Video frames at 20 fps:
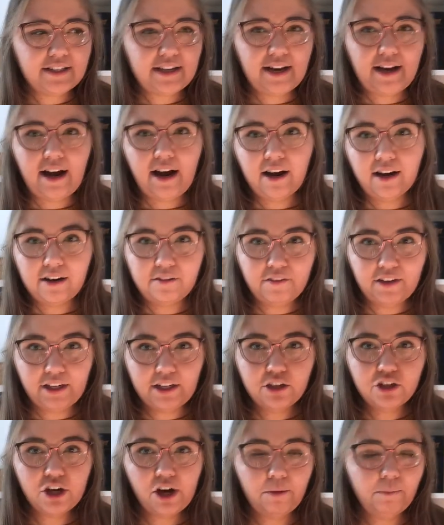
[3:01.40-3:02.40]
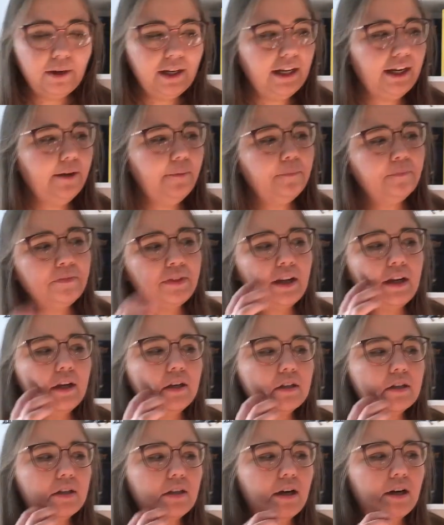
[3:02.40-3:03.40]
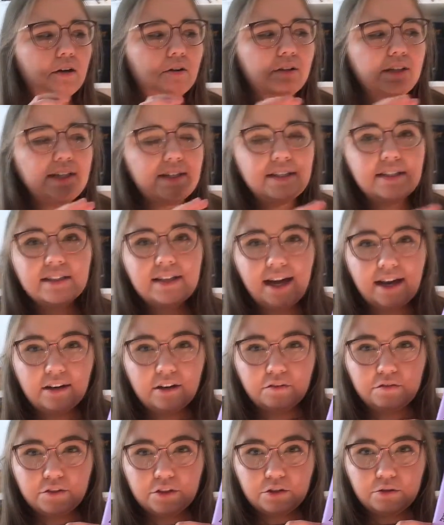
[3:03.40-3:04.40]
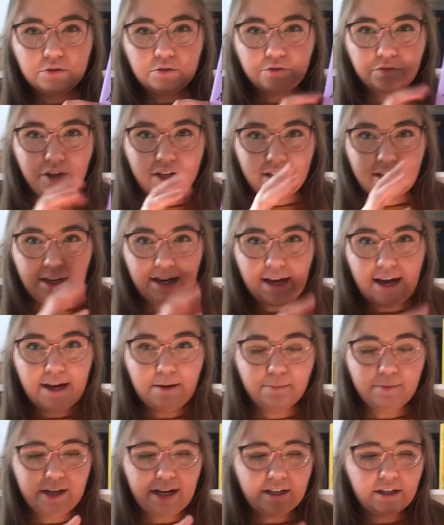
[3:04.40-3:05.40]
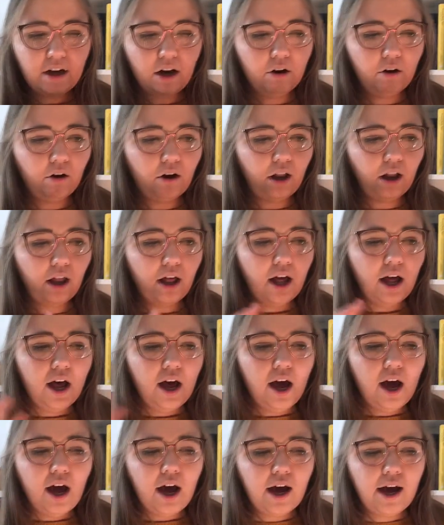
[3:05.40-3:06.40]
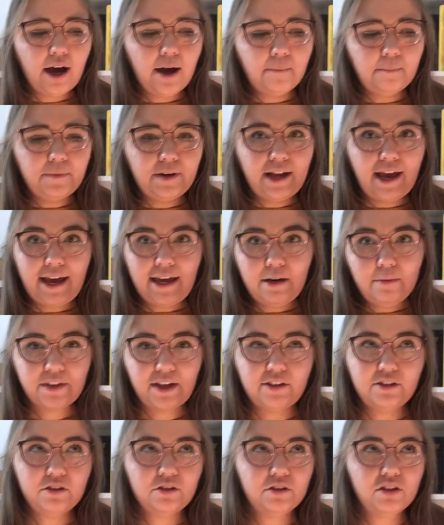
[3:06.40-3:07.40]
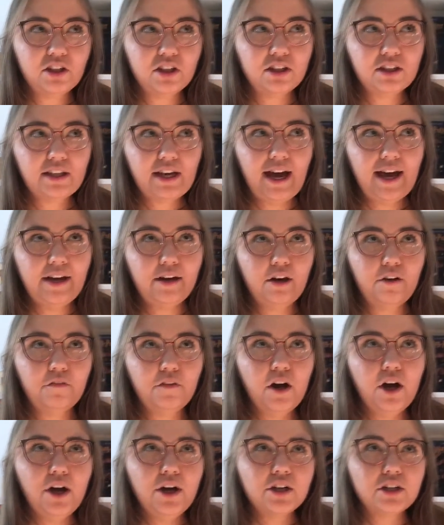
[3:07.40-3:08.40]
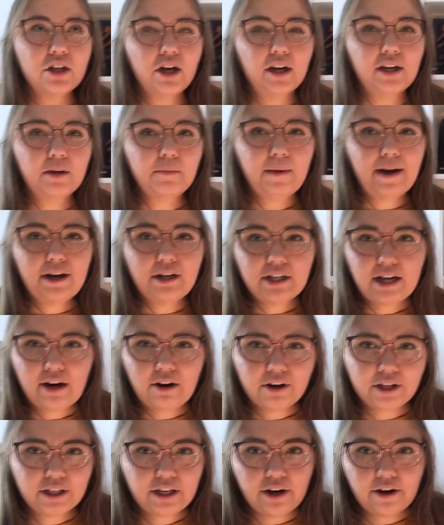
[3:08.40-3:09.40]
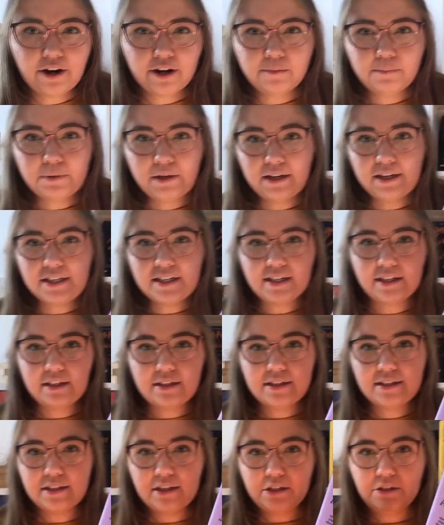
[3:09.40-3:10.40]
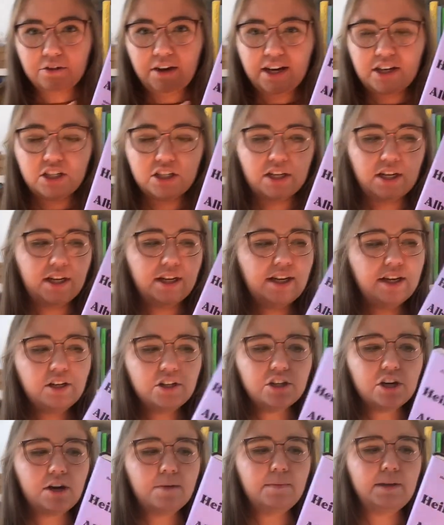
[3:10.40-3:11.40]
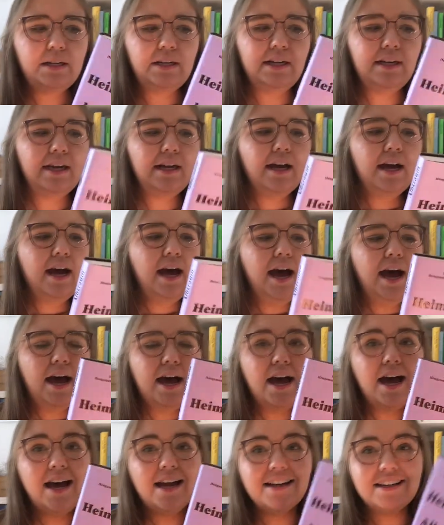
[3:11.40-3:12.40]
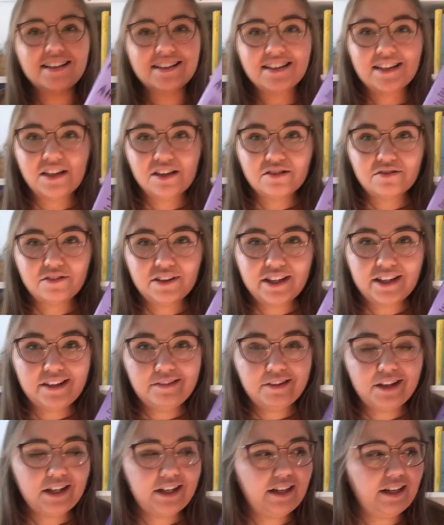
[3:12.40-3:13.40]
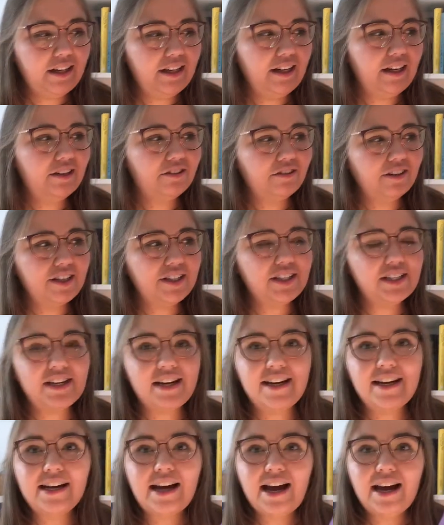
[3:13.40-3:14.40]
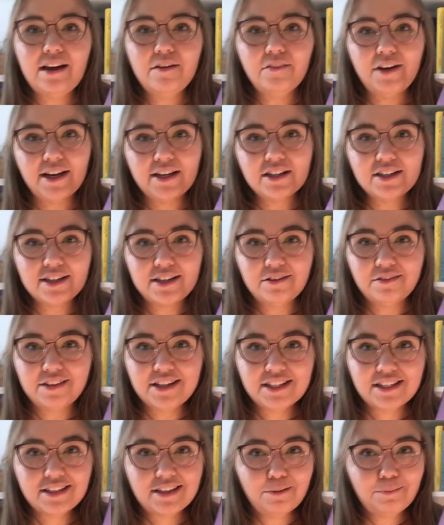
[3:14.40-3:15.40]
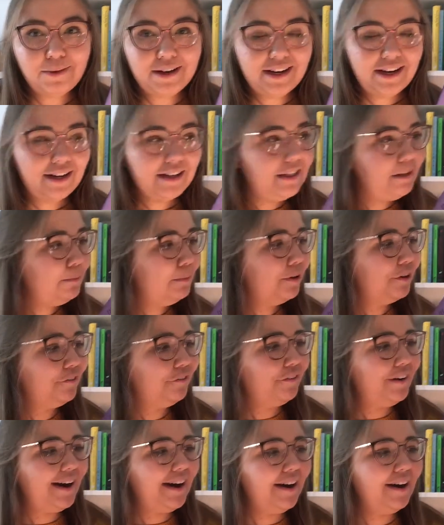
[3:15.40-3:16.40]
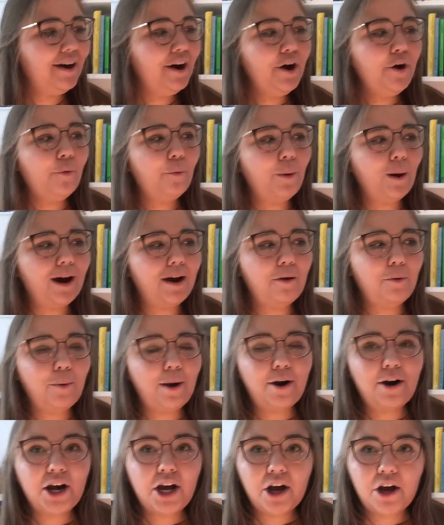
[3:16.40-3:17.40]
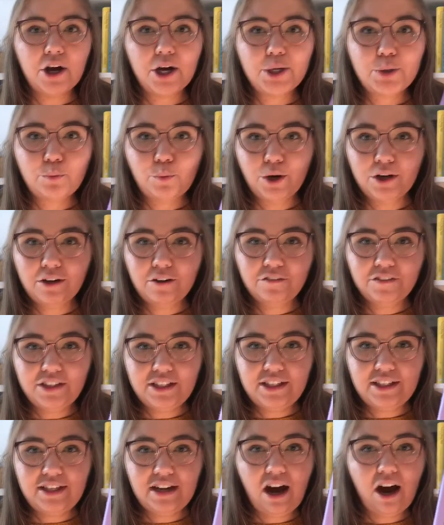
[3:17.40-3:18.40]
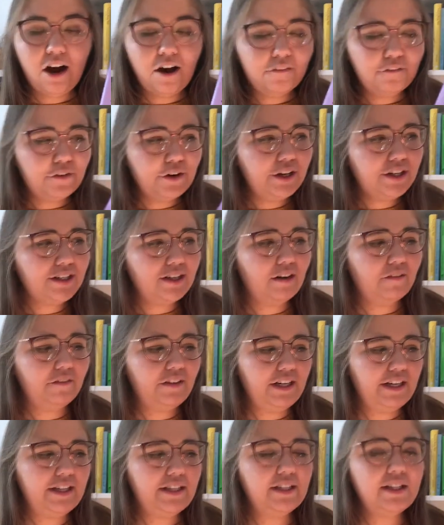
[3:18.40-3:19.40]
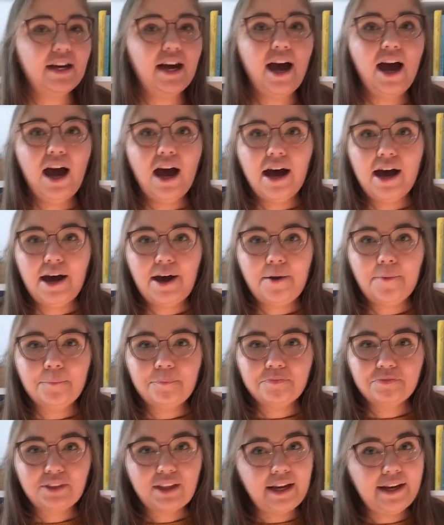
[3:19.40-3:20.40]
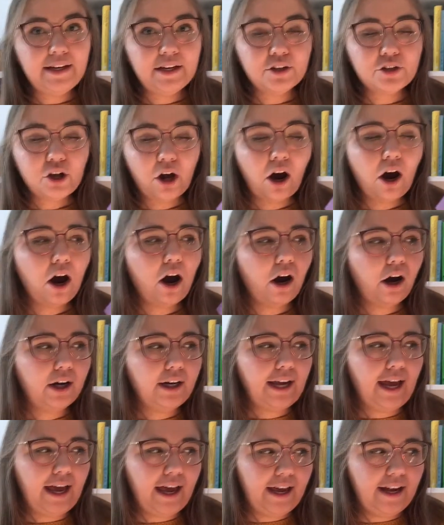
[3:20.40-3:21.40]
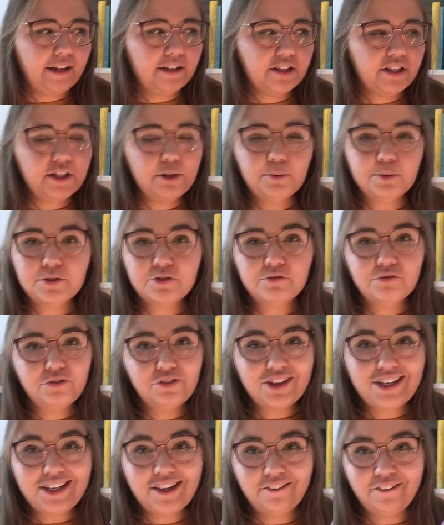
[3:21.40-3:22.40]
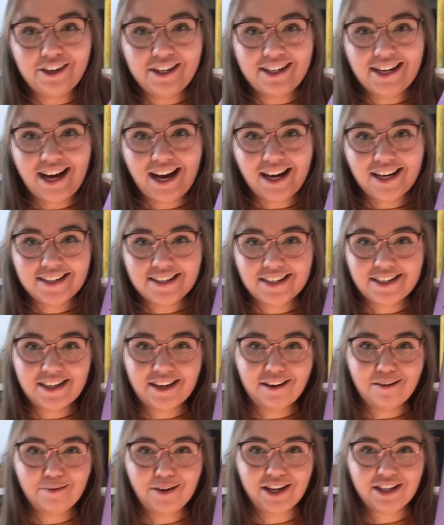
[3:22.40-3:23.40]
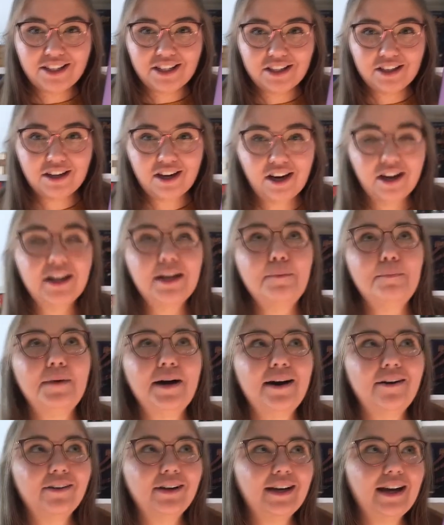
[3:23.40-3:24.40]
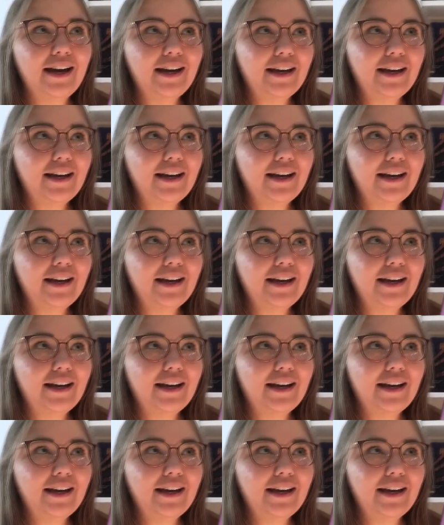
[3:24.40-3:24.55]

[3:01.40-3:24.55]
that are living in Germany. So this is kind of to reclaim that whole name and to just kind of talk about our current political situation in Germany, and it sounds really interesting. I have actually recently been at the book fair where I heard one of the authors of this in a talk, and she was really awesome, and she talked about